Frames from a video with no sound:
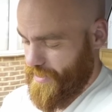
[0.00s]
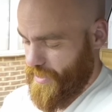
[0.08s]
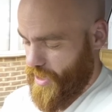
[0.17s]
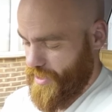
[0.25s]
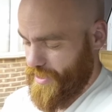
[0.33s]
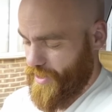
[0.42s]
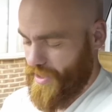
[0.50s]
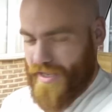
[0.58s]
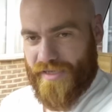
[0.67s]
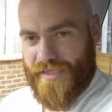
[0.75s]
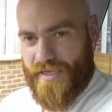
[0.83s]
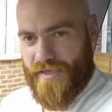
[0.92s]
Hi
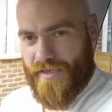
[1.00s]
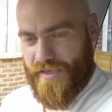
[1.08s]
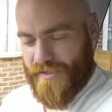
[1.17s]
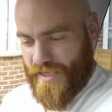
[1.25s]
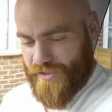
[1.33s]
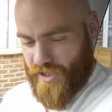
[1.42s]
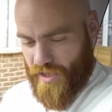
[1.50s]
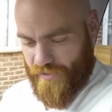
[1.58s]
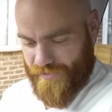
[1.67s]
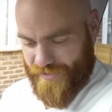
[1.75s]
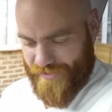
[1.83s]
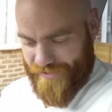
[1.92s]
there. Is that
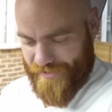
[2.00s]
Charles?